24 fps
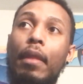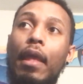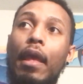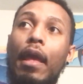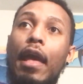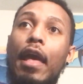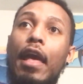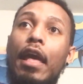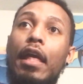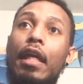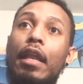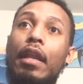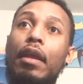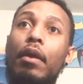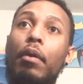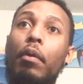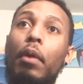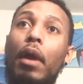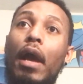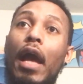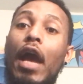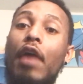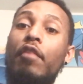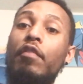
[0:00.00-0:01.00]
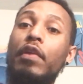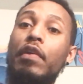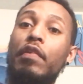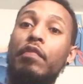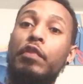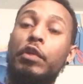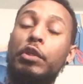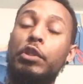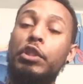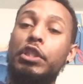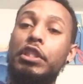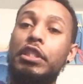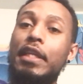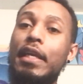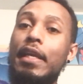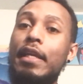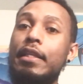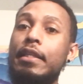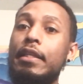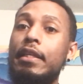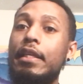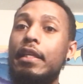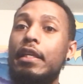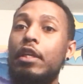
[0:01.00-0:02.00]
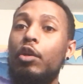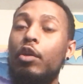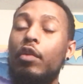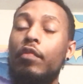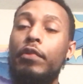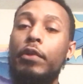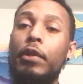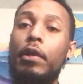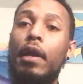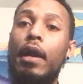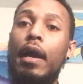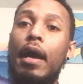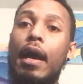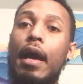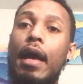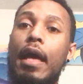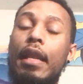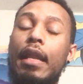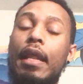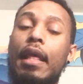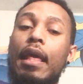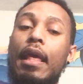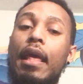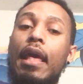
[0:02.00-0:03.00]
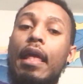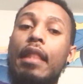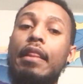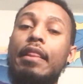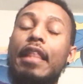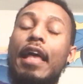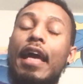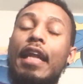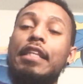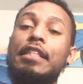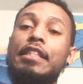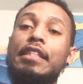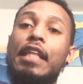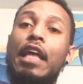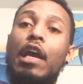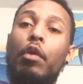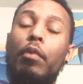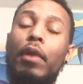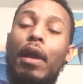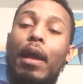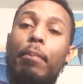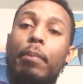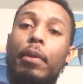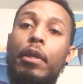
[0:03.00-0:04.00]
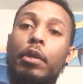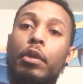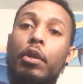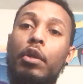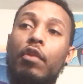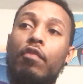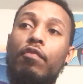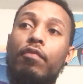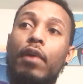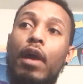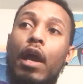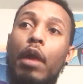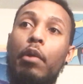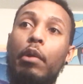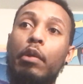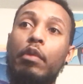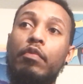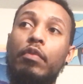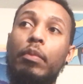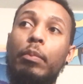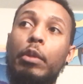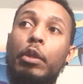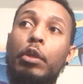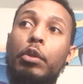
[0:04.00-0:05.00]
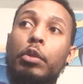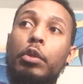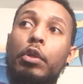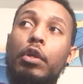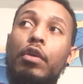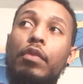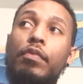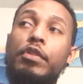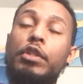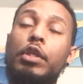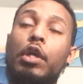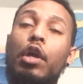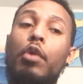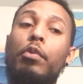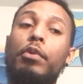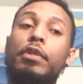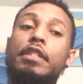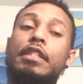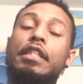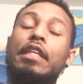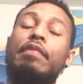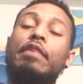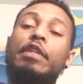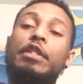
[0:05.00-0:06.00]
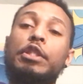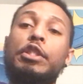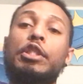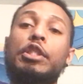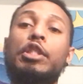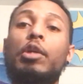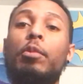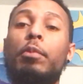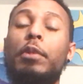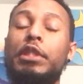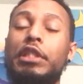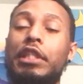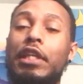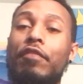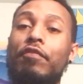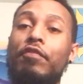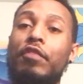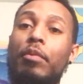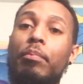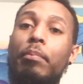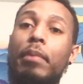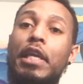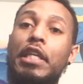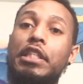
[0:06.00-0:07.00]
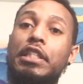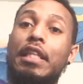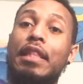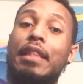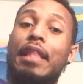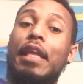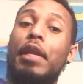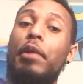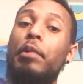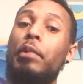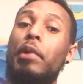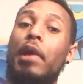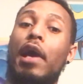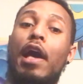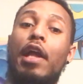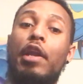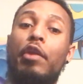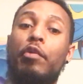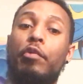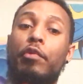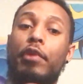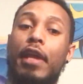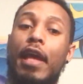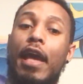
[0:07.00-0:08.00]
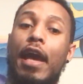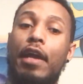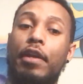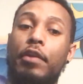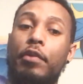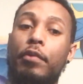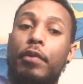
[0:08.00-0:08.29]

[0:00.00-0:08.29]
and however, if you're shaking or if you're hot, that is that rapid nerve firing from your nerves are receiving so much information that they don't know how to react.